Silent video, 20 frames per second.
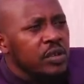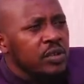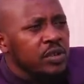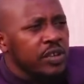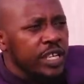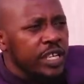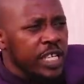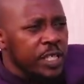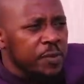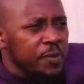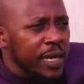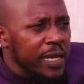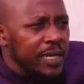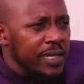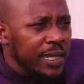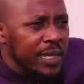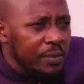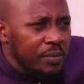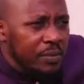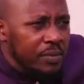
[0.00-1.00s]
you don't
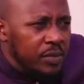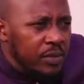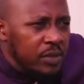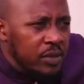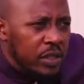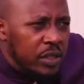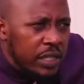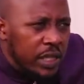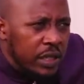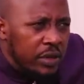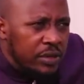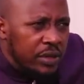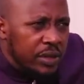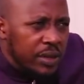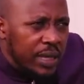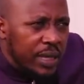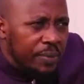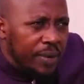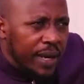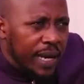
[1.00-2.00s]
expect them to include
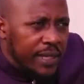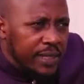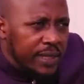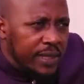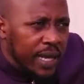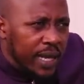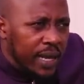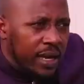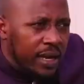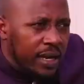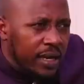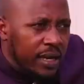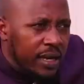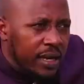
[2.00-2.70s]
you in their plans there.